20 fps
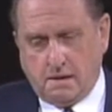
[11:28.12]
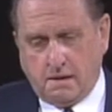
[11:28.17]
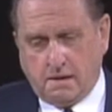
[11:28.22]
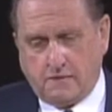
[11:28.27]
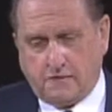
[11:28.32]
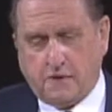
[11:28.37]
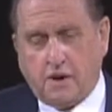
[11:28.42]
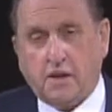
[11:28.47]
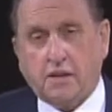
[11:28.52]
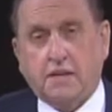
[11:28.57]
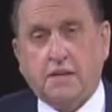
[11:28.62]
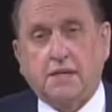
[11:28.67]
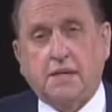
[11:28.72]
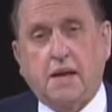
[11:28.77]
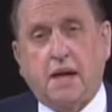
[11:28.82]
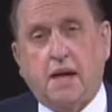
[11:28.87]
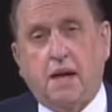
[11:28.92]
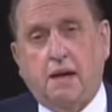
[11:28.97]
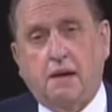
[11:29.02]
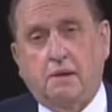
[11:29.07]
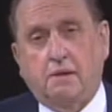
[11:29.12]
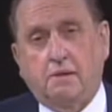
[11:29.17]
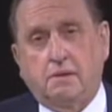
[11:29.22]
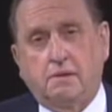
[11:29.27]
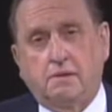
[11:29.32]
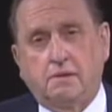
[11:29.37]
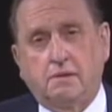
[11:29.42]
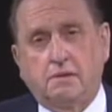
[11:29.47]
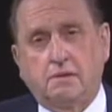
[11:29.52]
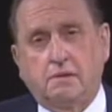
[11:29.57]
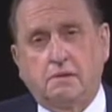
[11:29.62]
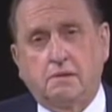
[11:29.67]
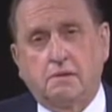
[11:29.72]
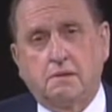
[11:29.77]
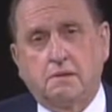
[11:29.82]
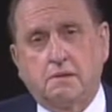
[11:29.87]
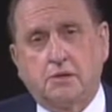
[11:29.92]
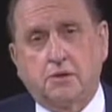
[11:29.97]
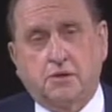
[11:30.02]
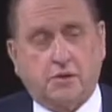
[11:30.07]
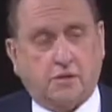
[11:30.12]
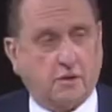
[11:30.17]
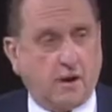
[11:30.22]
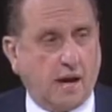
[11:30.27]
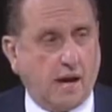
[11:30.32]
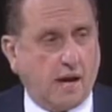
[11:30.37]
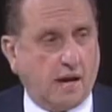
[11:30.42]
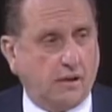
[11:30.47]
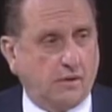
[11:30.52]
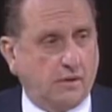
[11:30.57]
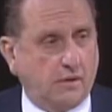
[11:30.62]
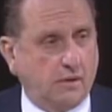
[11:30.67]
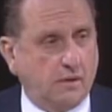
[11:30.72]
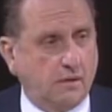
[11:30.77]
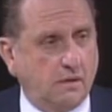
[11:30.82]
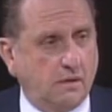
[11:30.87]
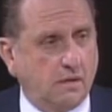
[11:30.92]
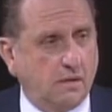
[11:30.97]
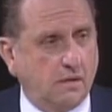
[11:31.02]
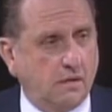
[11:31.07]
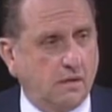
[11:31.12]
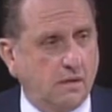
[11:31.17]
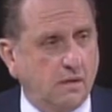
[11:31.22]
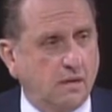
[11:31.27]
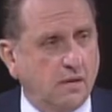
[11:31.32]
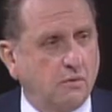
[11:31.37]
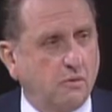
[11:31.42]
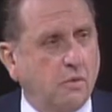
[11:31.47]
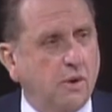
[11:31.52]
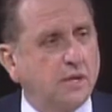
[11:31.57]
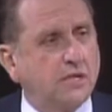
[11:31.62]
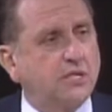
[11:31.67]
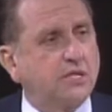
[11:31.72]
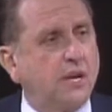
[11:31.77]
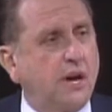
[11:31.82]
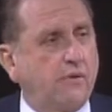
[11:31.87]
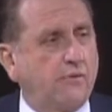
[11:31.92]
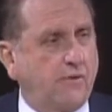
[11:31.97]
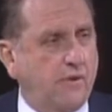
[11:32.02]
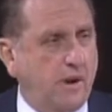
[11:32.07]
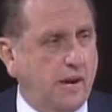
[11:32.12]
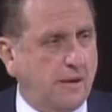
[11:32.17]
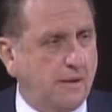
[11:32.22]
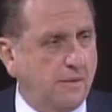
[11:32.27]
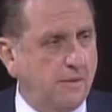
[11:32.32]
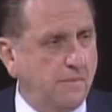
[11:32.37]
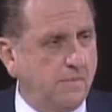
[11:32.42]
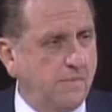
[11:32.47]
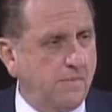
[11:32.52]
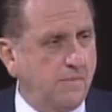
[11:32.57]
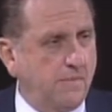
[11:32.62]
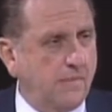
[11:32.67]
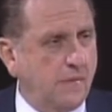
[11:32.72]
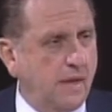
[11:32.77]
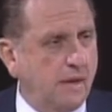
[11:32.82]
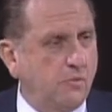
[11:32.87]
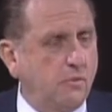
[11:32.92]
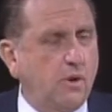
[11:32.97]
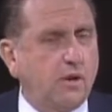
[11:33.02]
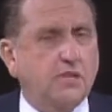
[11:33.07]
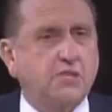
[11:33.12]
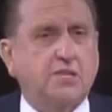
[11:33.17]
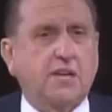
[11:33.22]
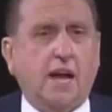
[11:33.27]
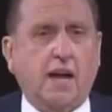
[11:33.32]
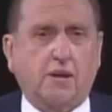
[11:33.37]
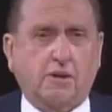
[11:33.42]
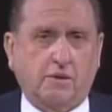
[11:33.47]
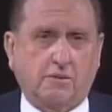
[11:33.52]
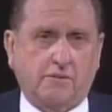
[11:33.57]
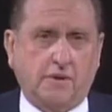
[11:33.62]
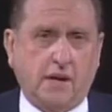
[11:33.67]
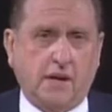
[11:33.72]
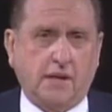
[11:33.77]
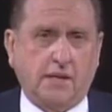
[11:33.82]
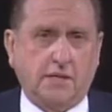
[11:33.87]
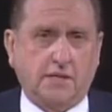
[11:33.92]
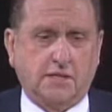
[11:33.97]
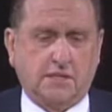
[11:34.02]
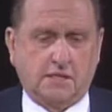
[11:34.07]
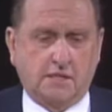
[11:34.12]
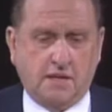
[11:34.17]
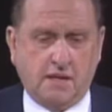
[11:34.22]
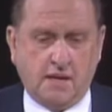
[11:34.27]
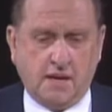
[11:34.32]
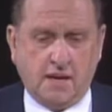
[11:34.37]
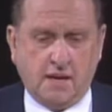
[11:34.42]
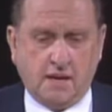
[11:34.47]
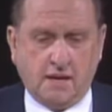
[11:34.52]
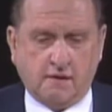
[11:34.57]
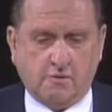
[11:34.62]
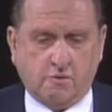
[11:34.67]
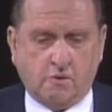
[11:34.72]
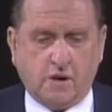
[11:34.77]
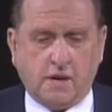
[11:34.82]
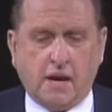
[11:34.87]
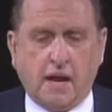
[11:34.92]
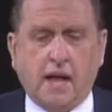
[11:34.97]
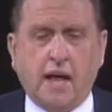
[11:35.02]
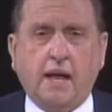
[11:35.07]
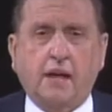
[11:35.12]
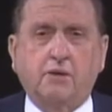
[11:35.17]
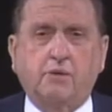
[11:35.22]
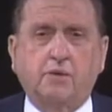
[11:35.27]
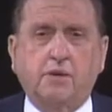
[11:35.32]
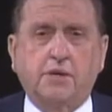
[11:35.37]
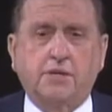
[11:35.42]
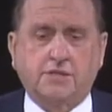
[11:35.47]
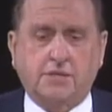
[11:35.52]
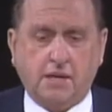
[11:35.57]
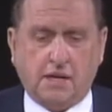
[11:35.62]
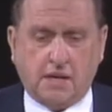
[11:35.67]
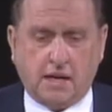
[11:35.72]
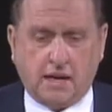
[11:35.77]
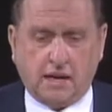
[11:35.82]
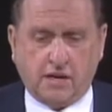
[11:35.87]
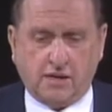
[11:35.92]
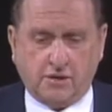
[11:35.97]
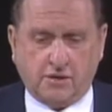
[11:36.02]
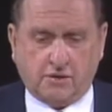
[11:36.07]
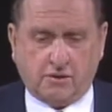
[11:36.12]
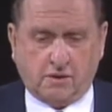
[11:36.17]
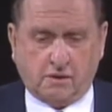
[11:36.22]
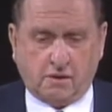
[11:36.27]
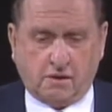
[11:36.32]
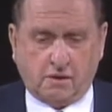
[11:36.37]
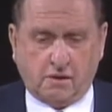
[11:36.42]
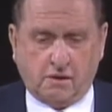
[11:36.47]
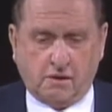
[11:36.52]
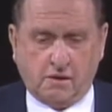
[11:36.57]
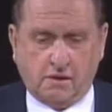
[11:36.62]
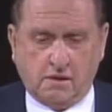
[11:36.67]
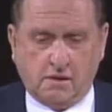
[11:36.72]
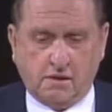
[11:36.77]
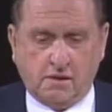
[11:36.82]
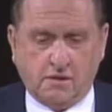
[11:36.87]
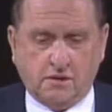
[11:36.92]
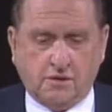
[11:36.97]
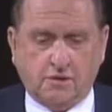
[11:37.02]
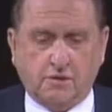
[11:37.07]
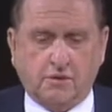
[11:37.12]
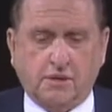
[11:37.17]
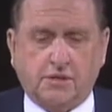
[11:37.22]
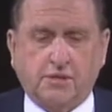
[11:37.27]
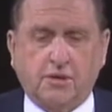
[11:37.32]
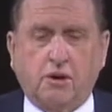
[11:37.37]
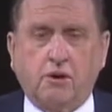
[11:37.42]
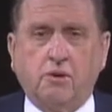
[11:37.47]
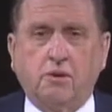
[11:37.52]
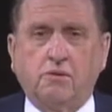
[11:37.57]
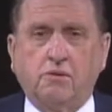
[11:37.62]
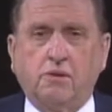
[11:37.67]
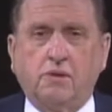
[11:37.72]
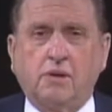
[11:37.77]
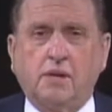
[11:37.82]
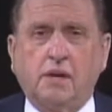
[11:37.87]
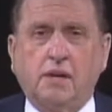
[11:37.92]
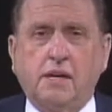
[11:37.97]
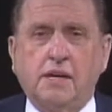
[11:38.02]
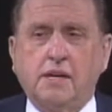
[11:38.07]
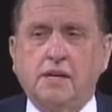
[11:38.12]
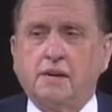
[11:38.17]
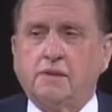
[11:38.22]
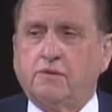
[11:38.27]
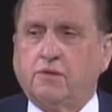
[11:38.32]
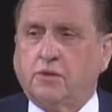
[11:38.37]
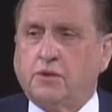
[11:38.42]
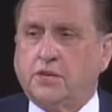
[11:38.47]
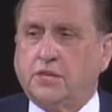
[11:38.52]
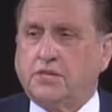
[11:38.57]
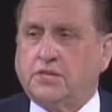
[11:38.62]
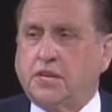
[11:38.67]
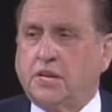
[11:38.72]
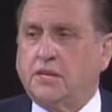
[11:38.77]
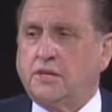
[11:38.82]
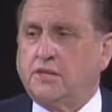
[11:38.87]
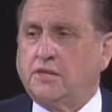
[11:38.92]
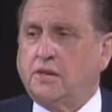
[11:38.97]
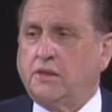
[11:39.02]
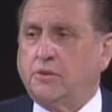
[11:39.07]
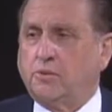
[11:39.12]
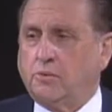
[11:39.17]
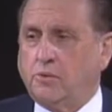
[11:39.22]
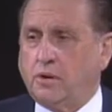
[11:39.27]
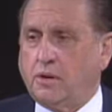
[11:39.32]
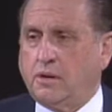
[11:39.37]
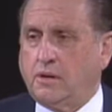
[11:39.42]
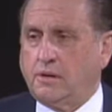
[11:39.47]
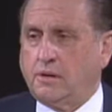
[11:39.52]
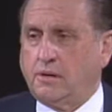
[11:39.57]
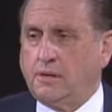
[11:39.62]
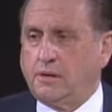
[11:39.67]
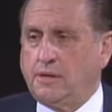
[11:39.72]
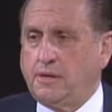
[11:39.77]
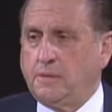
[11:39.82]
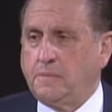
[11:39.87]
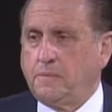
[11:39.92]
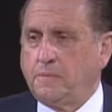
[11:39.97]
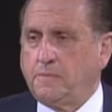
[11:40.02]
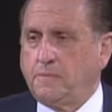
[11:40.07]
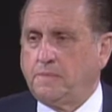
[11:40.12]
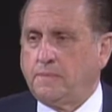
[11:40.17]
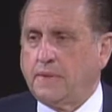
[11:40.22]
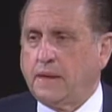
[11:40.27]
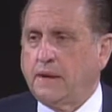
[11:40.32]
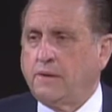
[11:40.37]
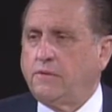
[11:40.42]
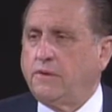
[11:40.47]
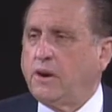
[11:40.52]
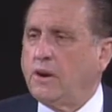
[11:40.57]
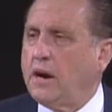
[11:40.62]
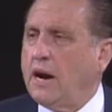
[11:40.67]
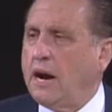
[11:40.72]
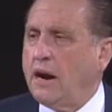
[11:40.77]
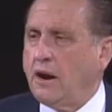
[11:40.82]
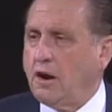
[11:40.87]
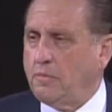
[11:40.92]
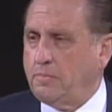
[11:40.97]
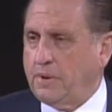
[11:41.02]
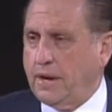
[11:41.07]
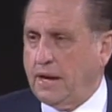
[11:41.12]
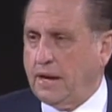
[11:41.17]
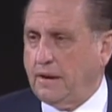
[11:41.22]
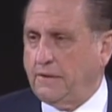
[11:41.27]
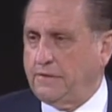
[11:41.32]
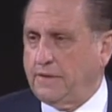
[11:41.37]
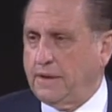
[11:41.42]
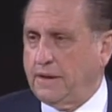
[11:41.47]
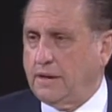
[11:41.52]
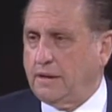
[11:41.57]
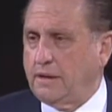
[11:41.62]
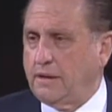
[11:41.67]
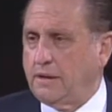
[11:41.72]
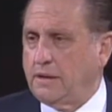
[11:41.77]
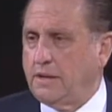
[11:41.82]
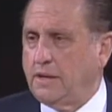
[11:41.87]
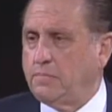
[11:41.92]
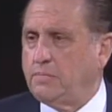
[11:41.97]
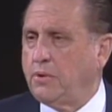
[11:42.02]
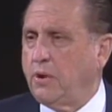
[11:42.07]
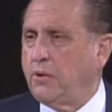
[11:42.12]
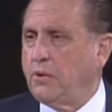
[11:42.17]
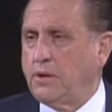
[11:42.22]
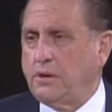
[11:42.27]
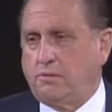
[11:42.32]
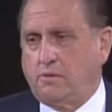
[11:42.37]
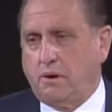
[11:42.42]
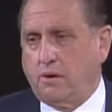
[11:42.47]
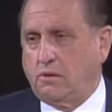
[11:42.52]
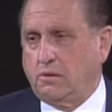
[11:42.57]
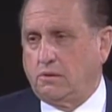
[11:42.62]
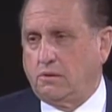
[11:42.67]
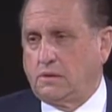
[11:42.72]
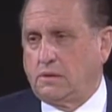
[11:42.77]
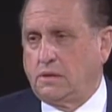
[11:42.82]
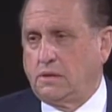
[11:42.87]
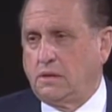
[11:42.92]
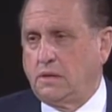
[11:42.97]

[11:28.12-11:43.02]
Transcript: falling down to the ground." What suffering, what sacrifice, what anguish did he endure to atone for the sins of the world. For our benefit, the poet wrote,